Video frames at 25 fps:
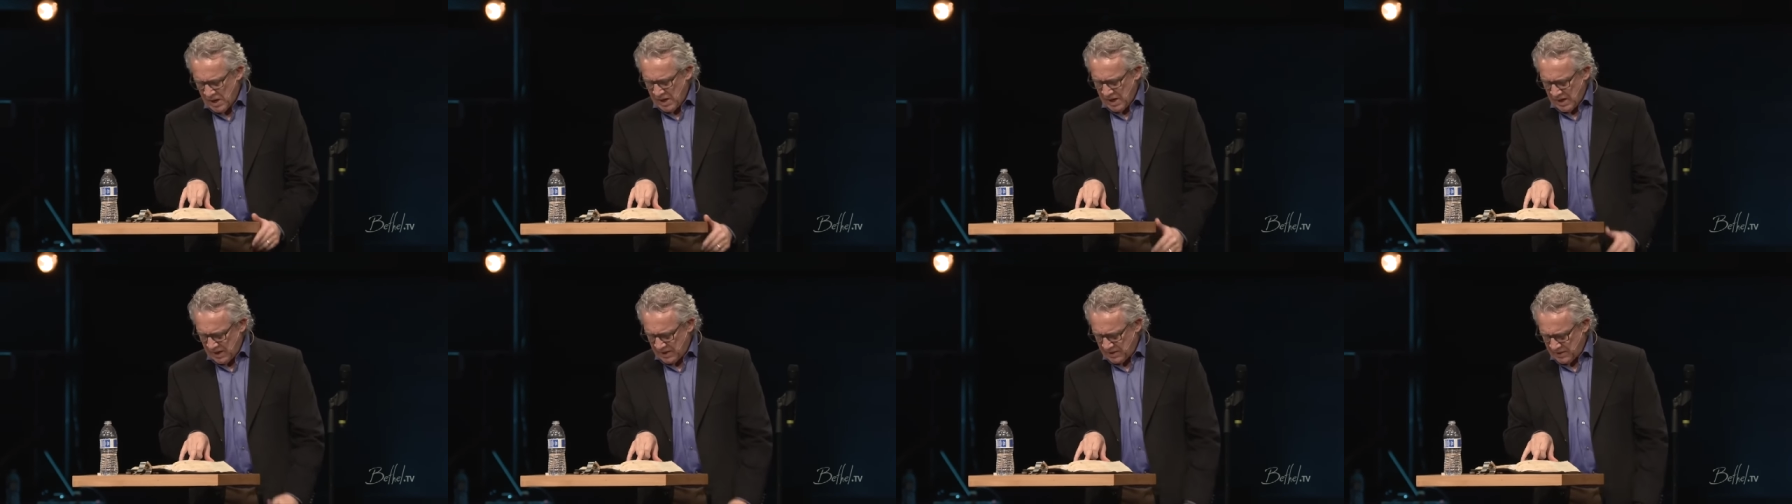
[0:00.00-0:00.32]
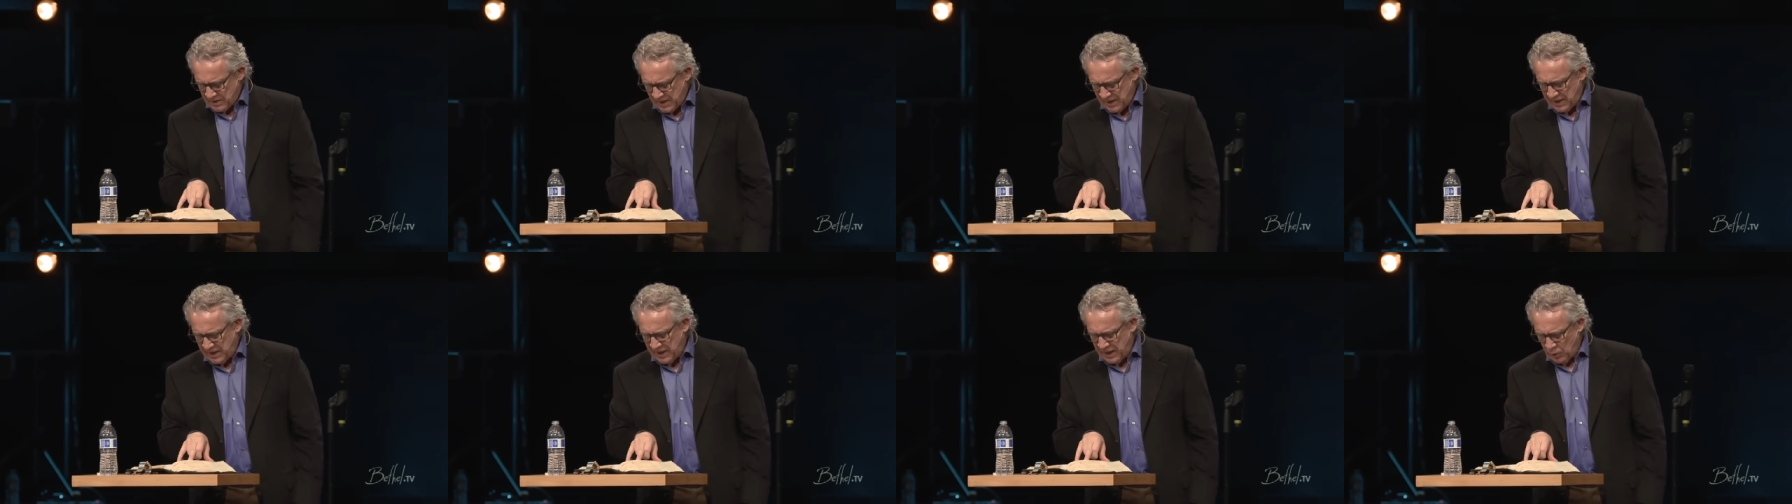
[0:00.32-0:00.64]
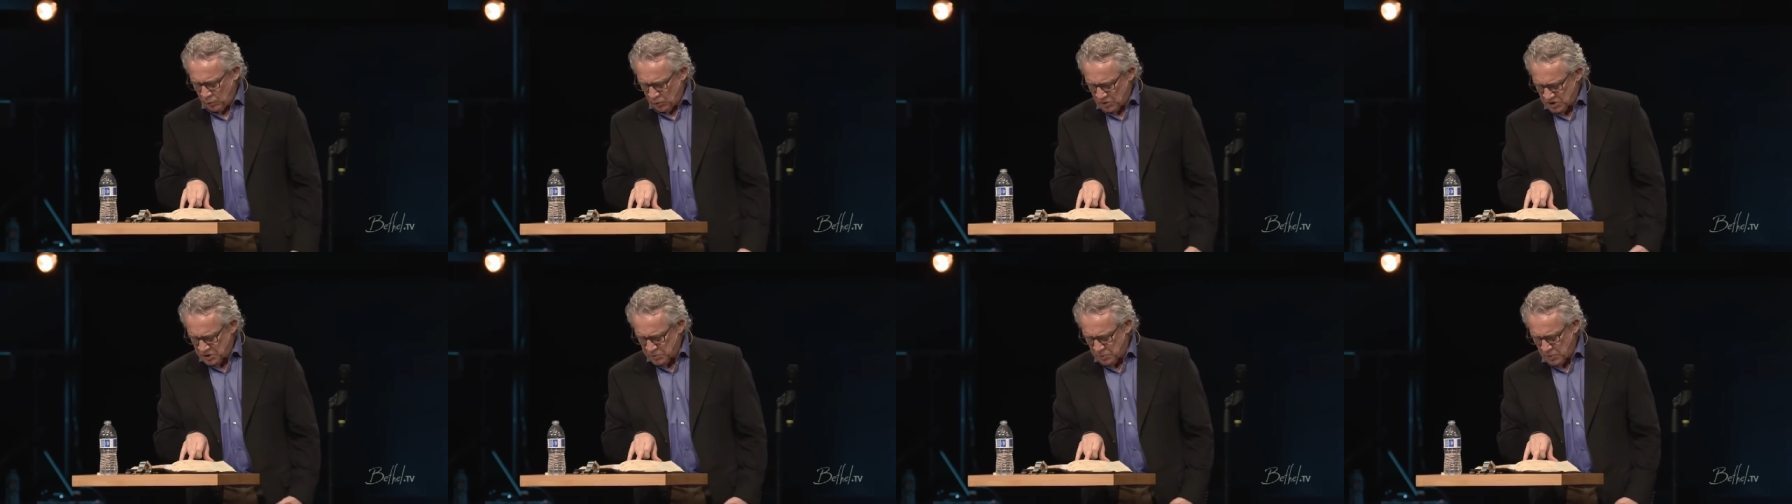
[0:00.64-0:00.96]
And then he
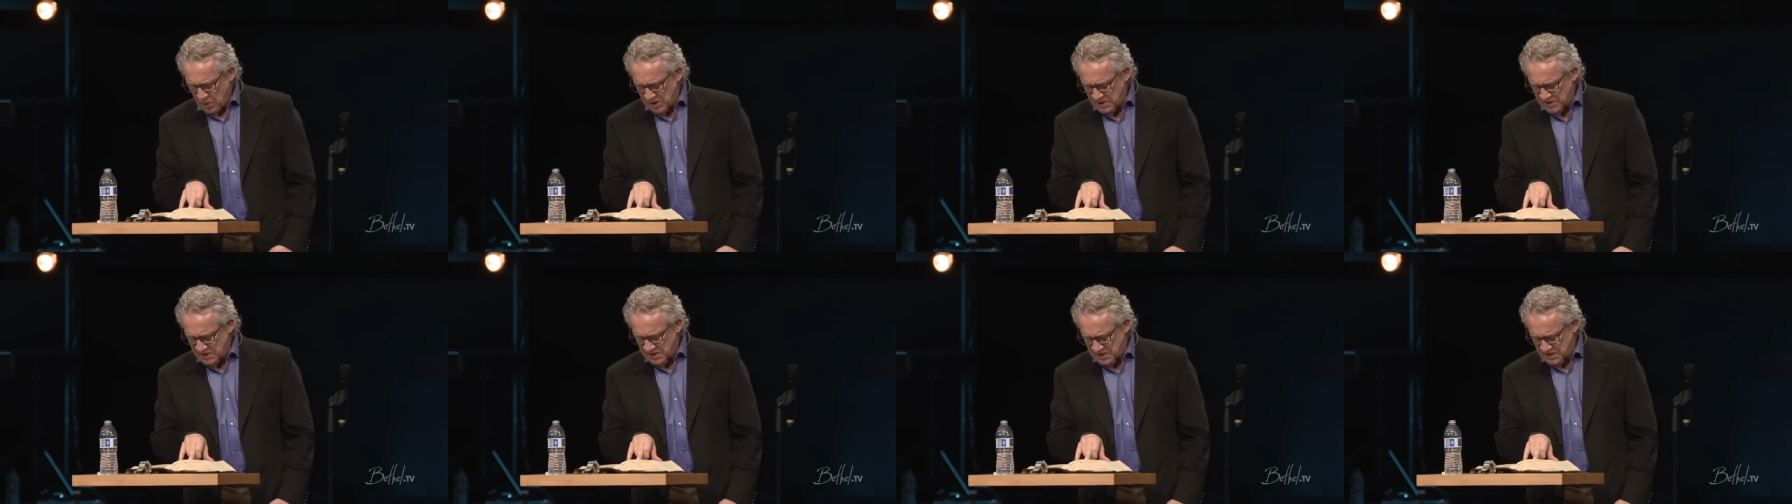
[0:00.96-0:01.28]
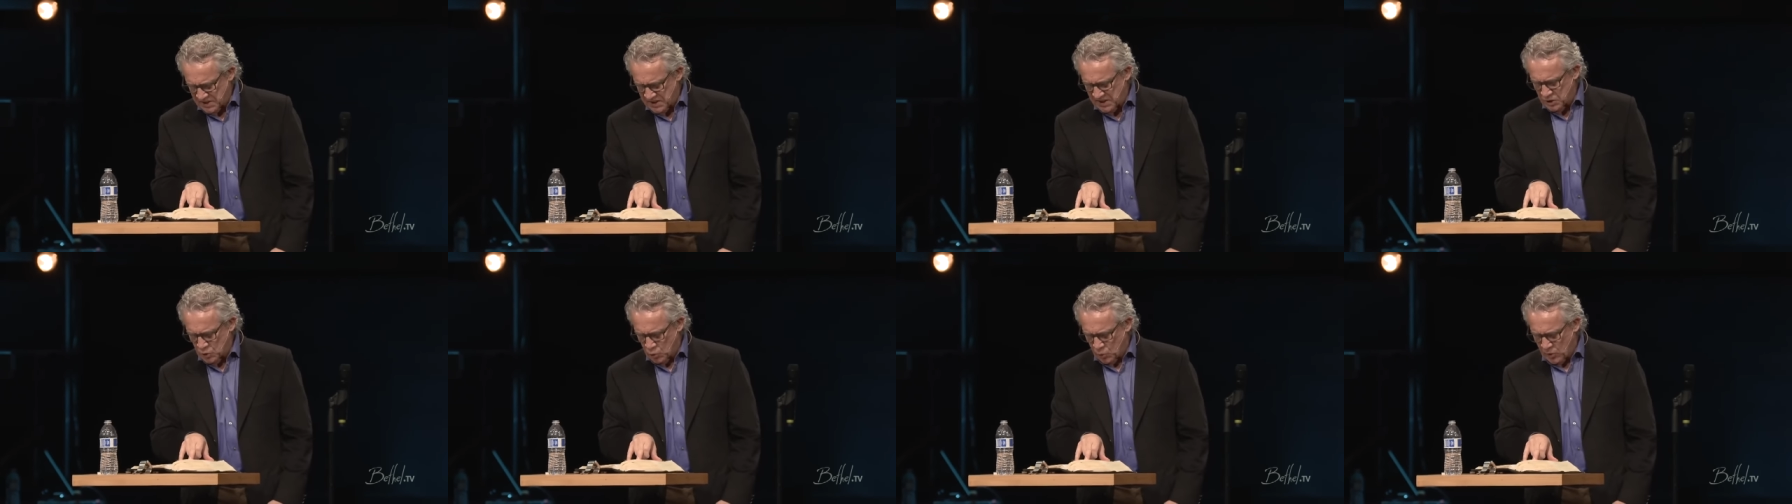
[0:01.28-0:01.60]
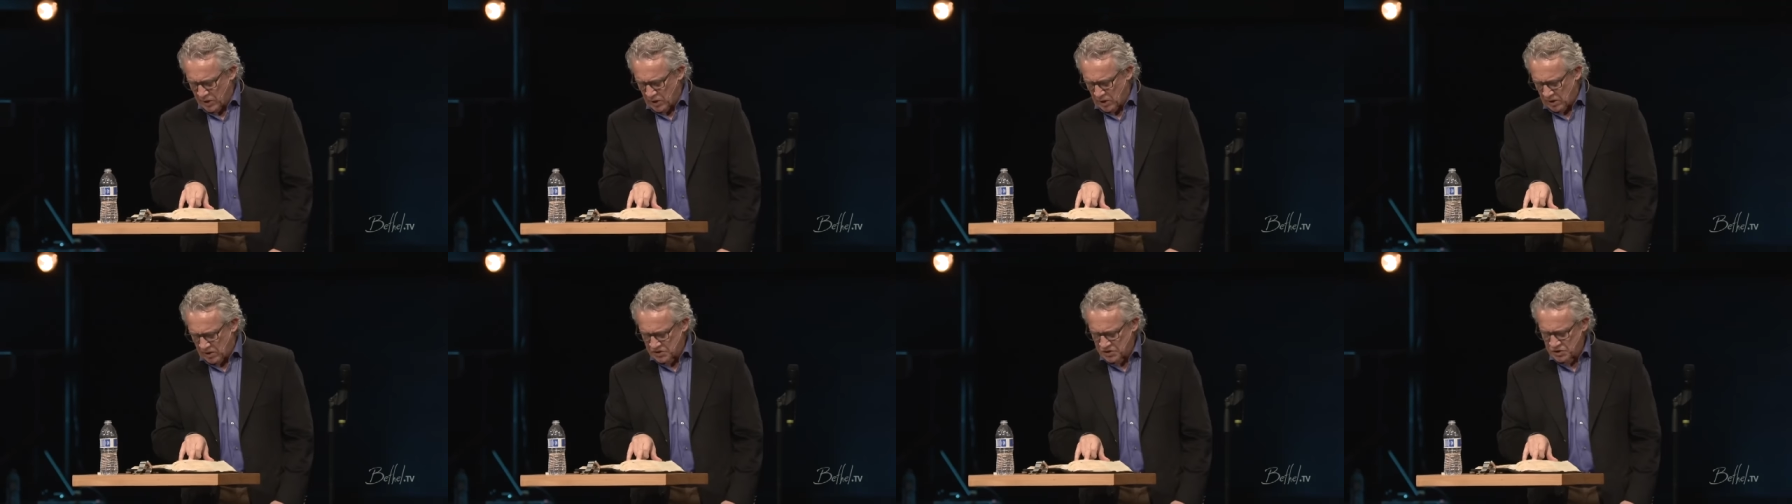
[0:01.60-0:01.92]
responds, he says, we
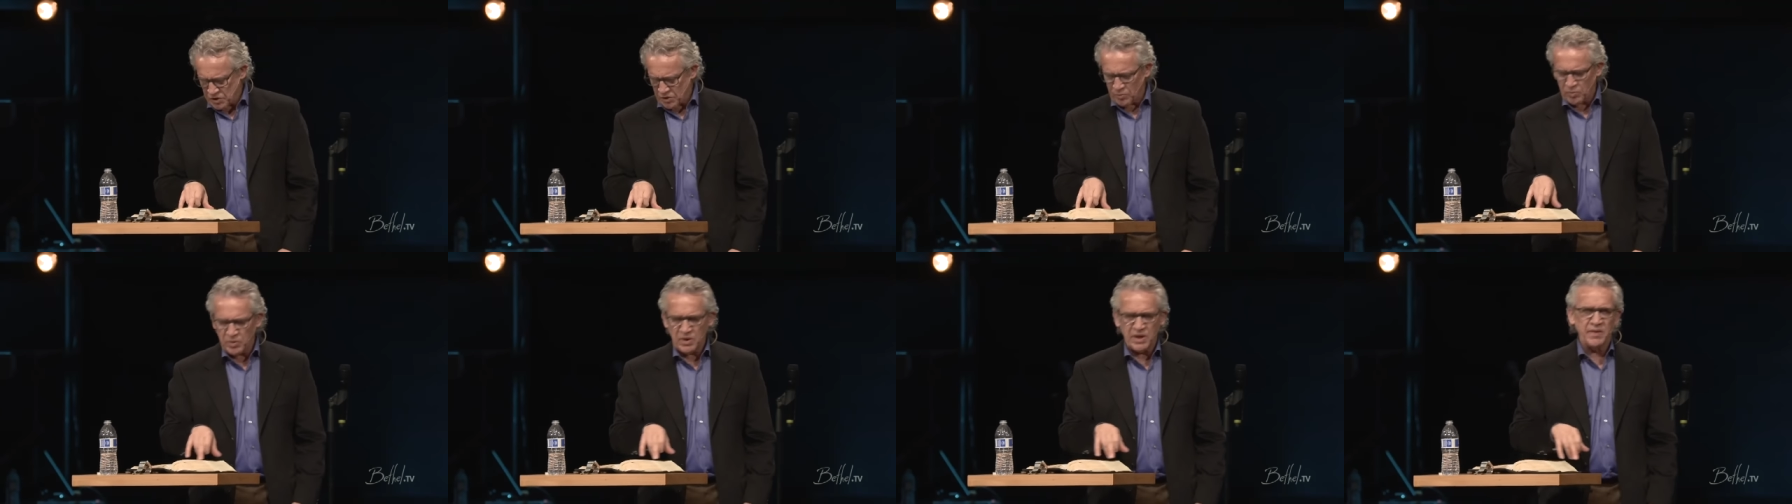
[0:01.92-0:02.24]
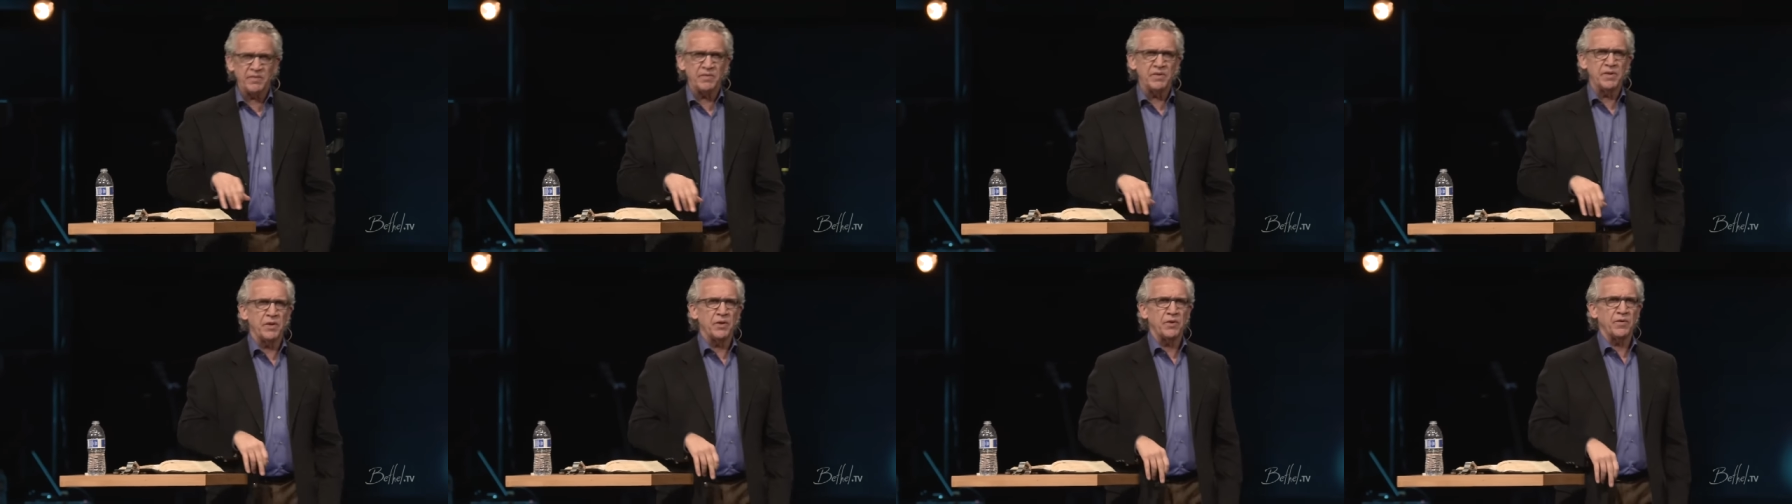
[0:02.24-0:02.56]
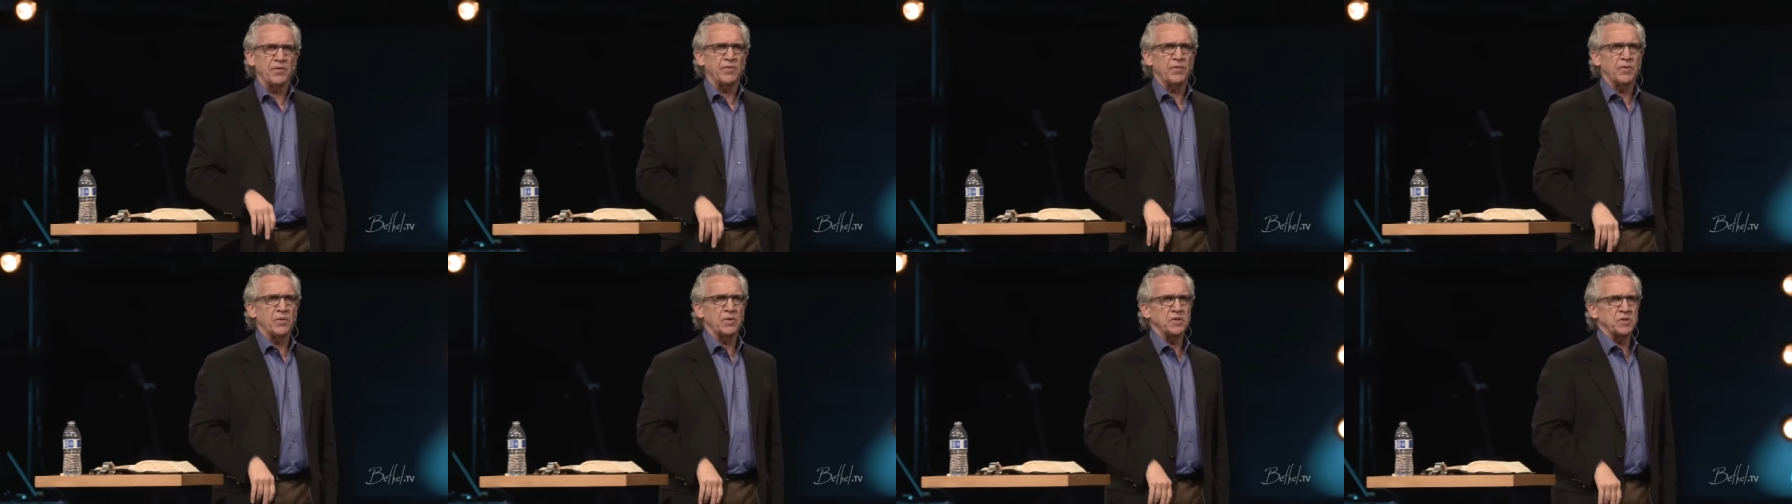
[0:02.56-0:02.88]
also believe and
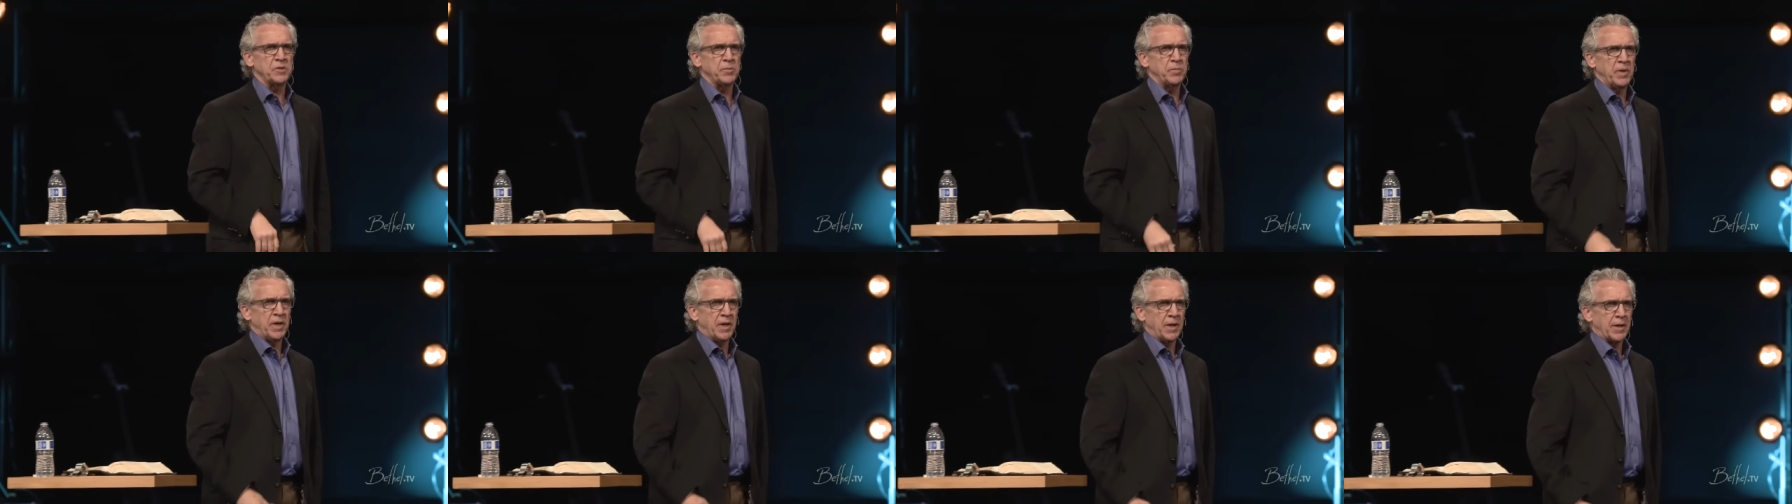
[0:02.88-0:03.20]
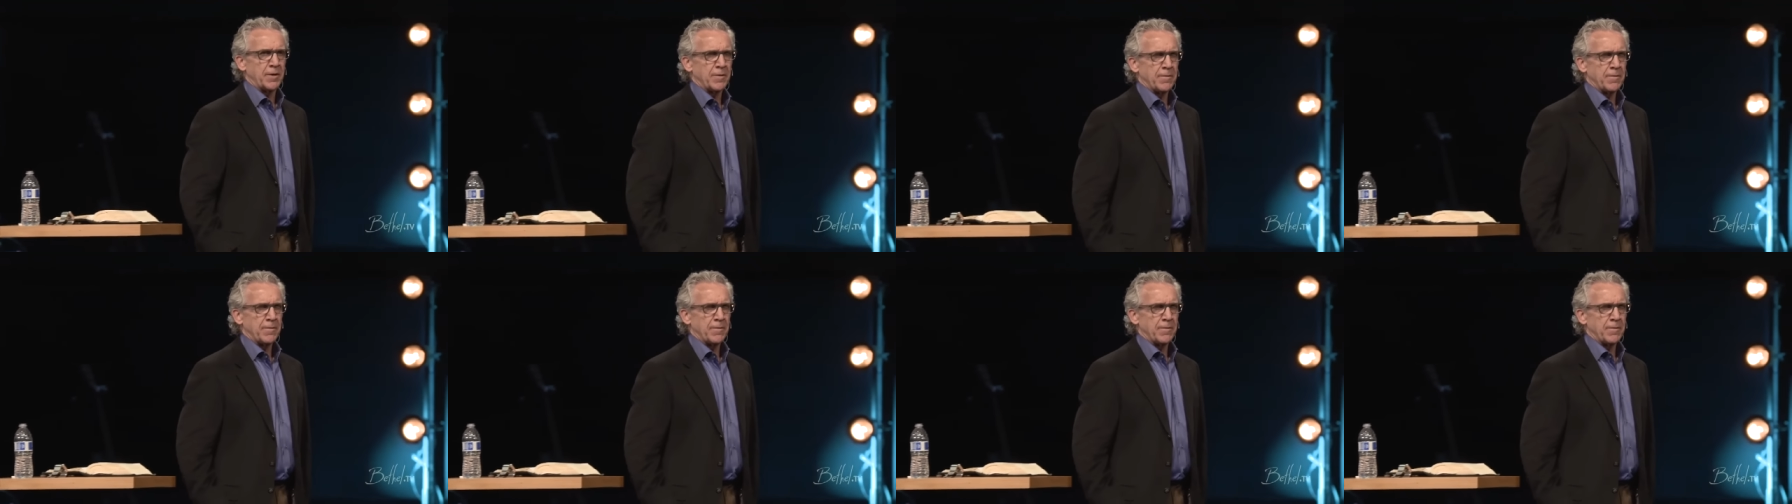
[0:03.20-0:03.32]
therefore speak.